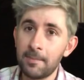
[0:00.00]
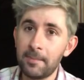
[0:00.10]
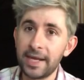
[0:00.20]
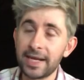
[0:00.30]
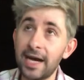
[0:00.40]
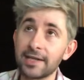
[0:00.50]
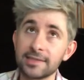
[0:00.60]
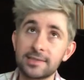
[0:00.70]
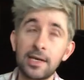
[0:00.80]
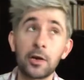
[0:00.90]
my
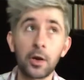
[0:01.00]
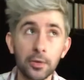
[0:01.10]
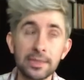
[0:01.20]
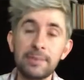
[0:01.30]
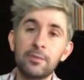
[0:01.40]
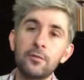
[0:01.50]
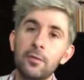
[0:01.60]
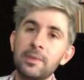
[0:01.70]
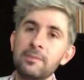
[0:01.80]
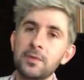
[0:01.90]
artists are only
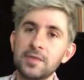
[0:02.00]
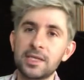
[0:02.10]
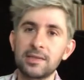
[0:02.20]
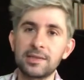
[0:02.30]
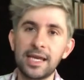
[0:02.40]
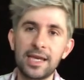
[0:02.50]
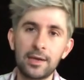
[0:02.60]
performing music that they